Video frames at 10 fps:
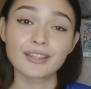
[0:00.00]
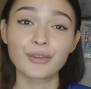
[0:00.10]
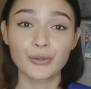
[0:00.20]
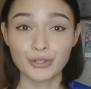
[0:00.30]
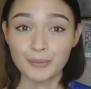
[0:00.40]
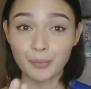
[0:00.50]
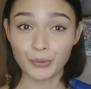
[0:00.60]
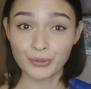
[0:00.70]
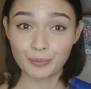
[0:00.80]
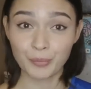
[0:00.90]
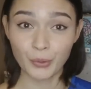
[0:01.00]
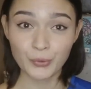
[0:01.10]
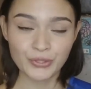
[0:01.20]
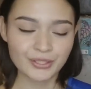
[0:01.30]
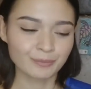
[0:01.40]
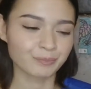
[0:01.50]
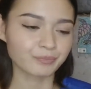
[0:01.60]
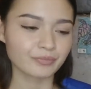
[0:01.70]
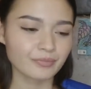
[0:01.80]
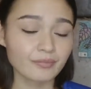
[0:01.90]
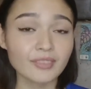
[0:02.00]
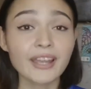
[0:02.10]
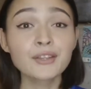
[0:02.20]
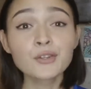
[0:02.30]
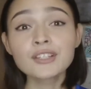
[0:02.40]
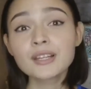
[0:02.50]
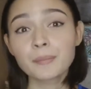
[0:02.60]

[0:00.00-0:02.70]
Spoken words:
you're supposed to pose. And usually a